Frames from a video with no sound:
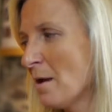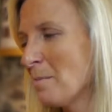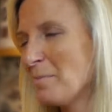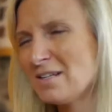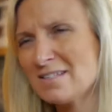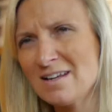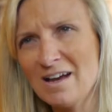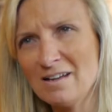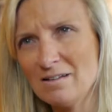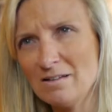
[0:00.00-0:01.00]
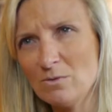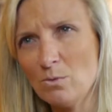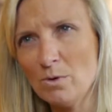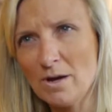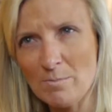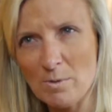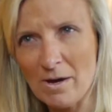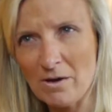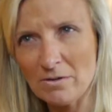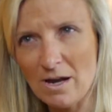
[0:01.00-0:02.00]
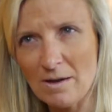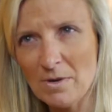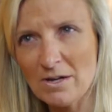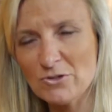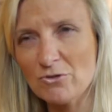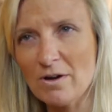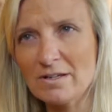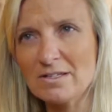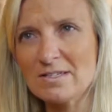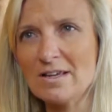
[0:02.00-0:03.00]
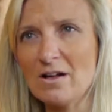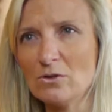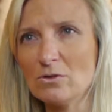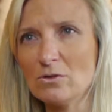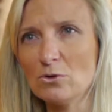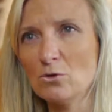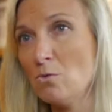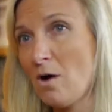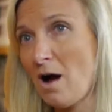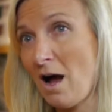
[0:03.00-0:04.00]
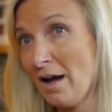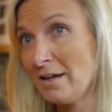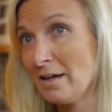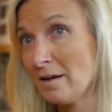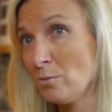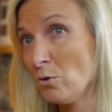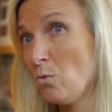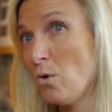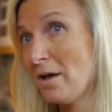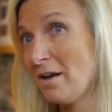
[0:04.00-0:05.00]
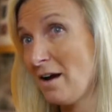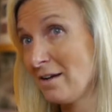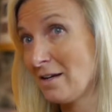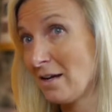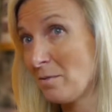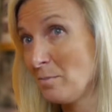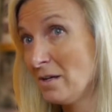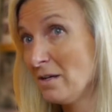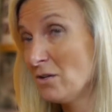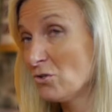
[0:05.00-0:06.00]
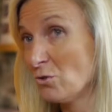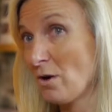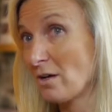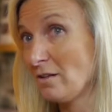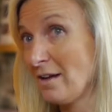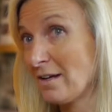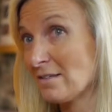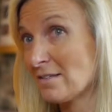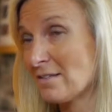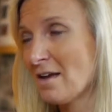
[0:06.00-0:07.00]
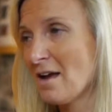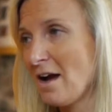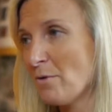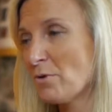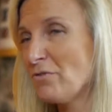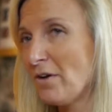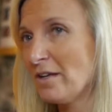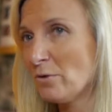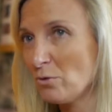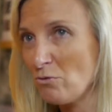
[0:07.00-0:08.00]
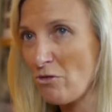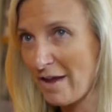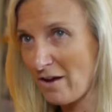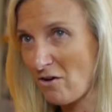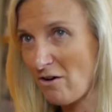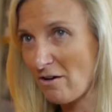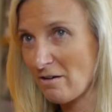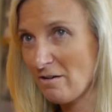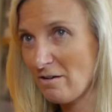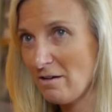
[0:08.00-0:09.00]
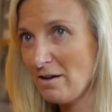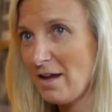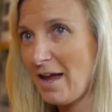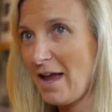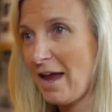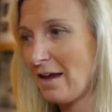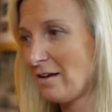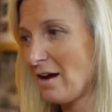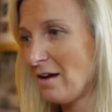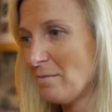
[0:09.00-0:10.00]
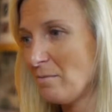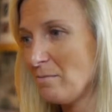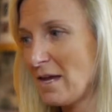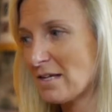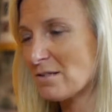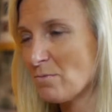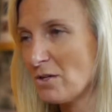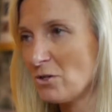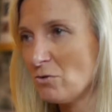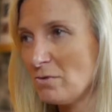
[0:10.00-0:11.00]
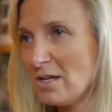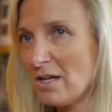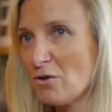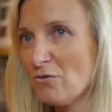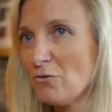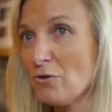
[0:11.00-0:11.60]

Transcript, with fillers: But it's not what I'm about. I'm not trying to sell who I am or what I am to our clients. I want to find out who they are and make something unique for